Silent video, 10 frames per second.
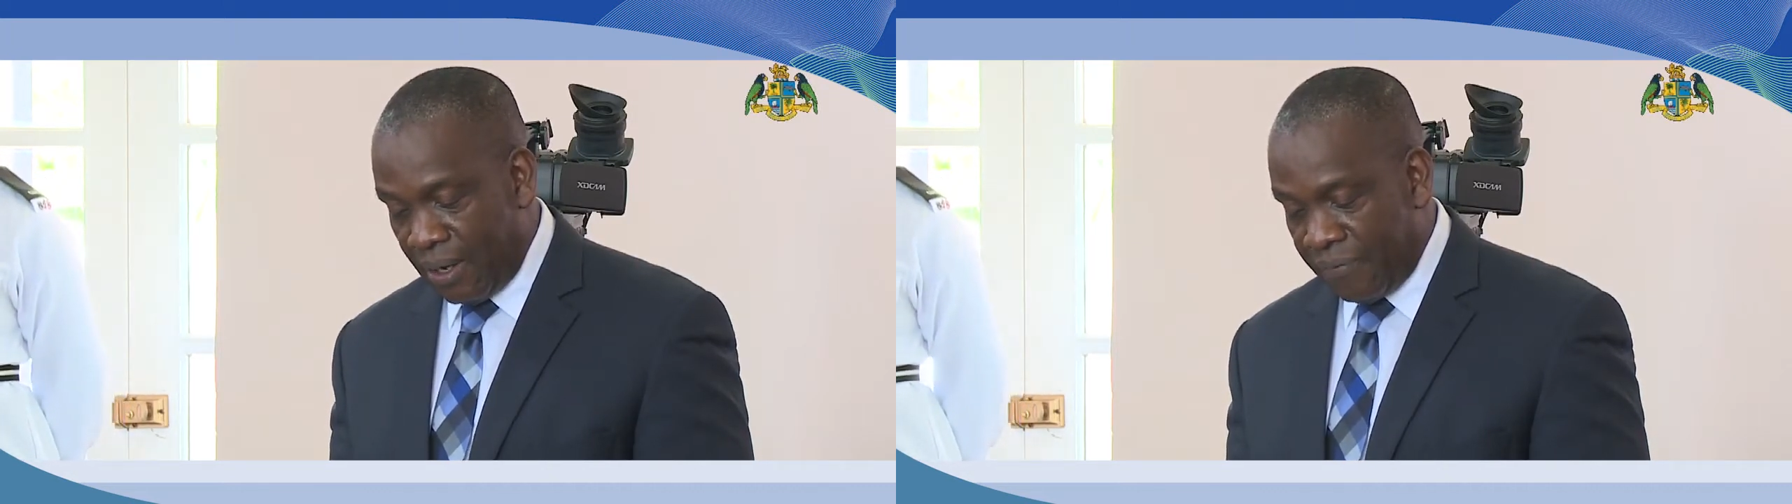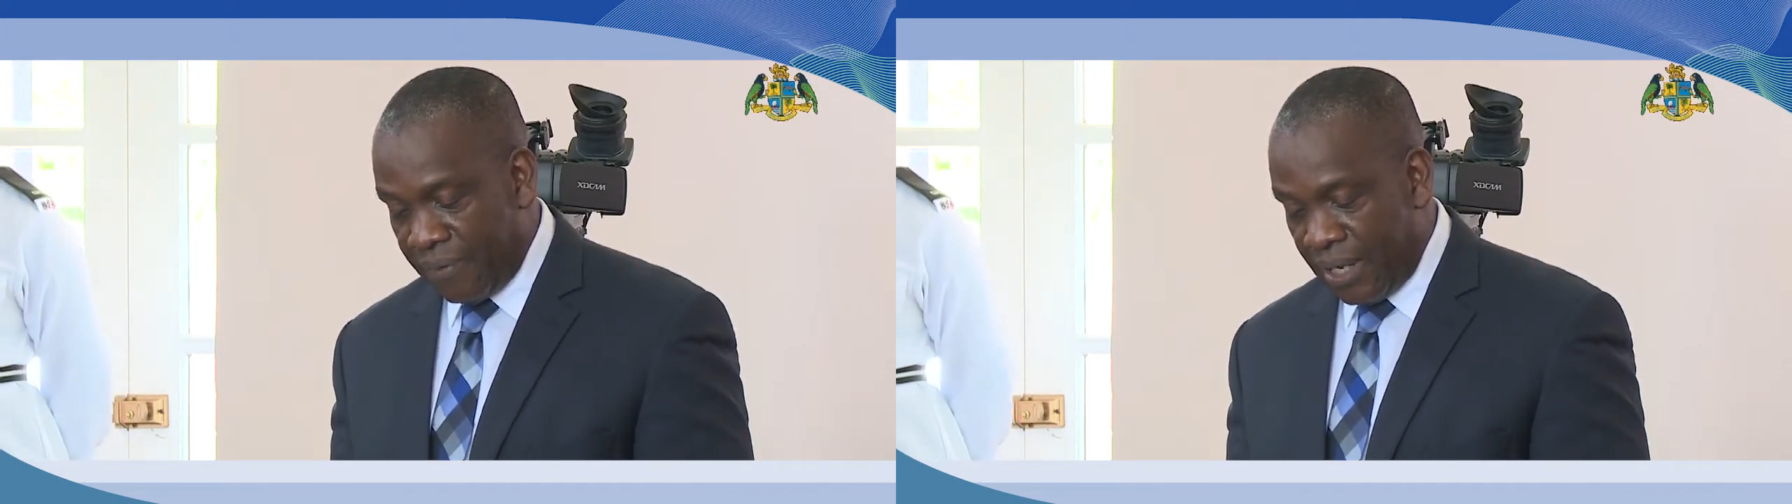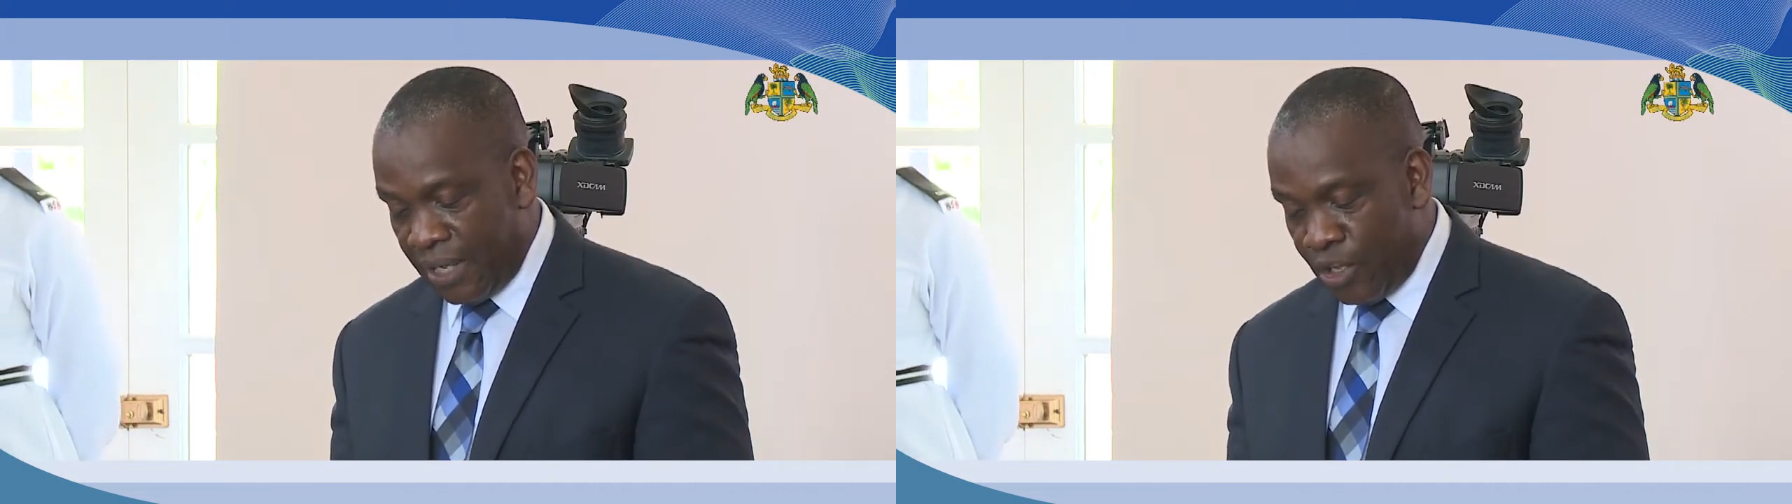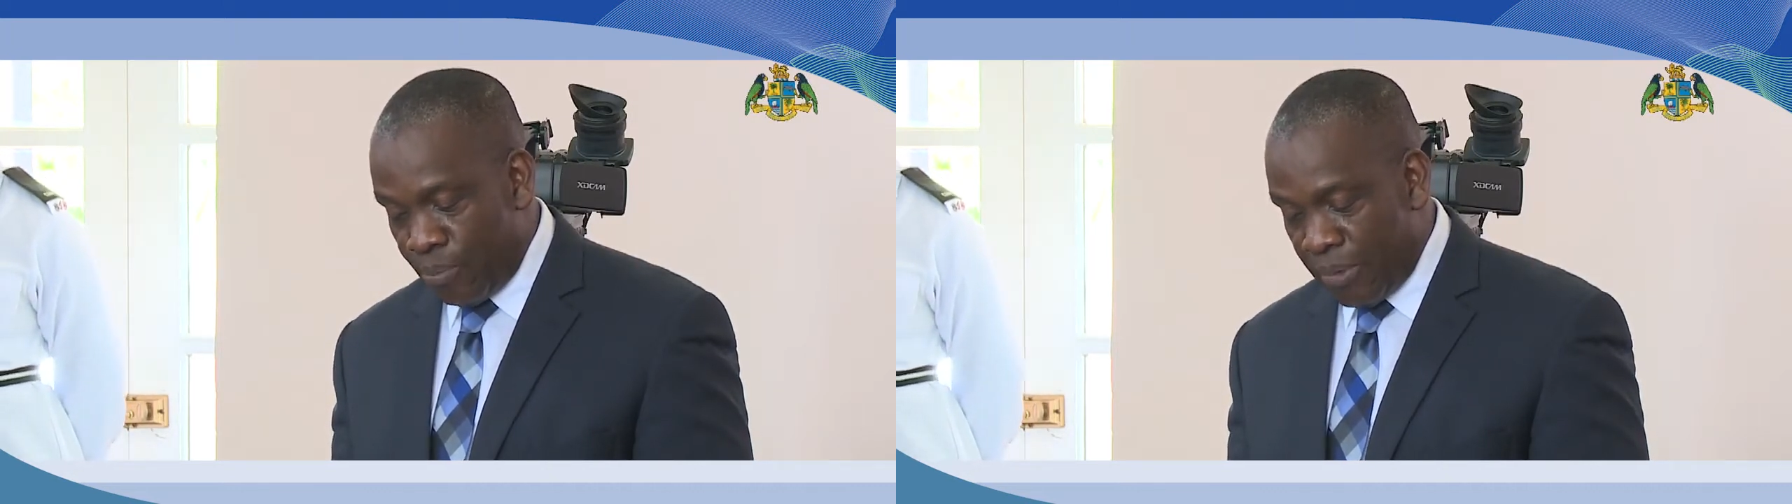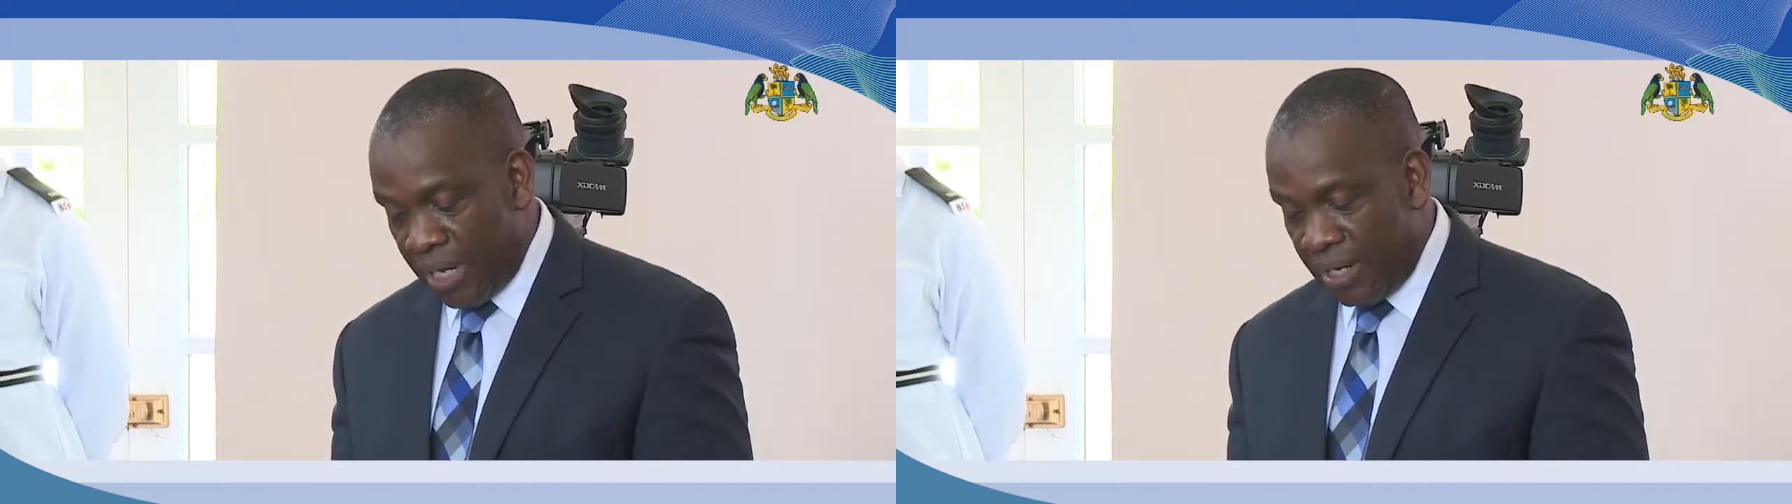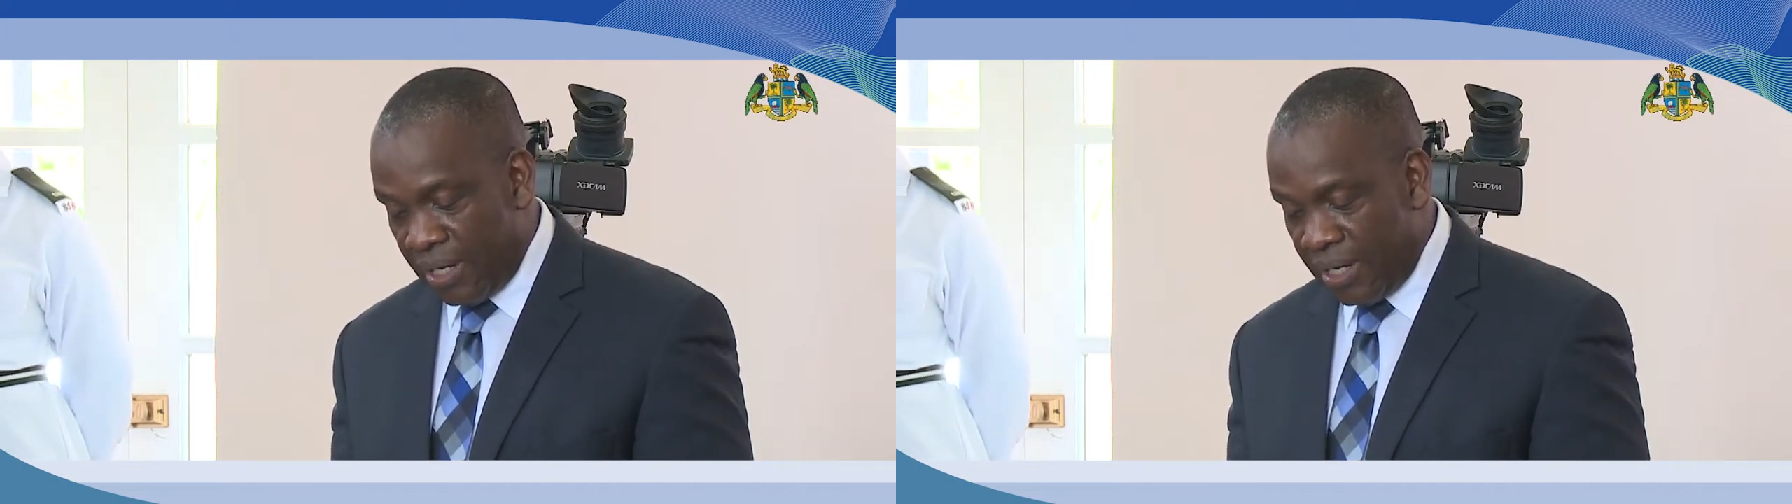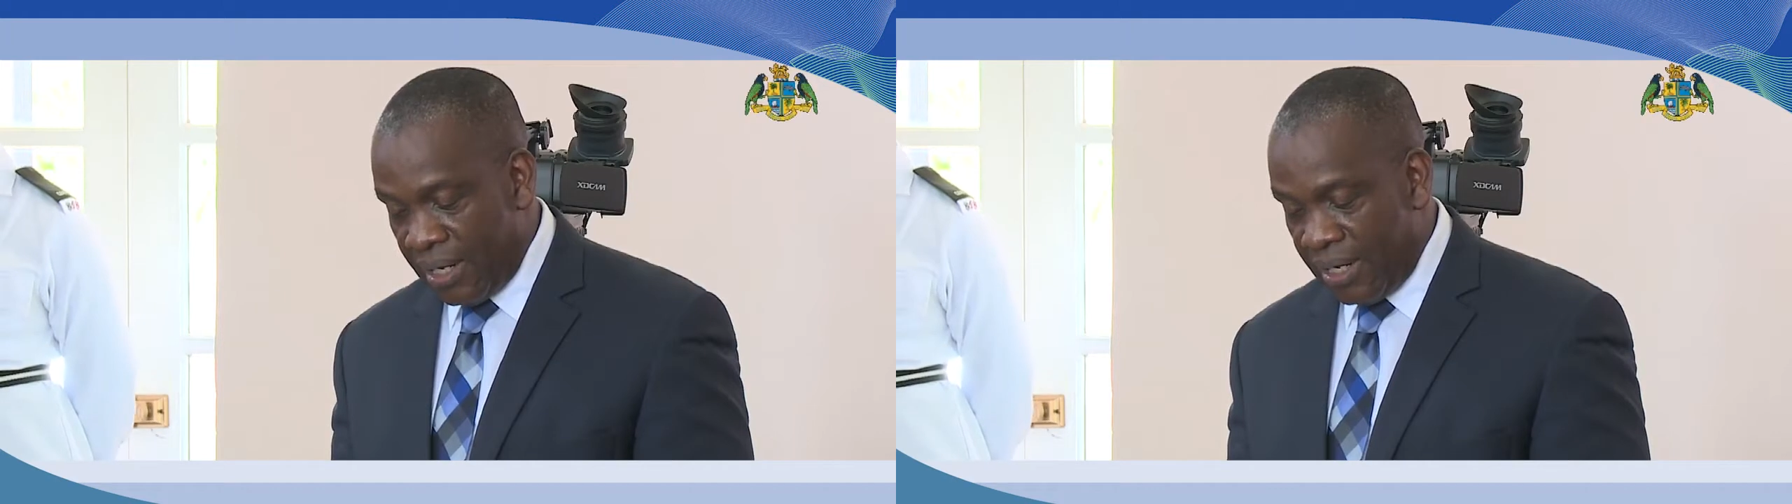of the human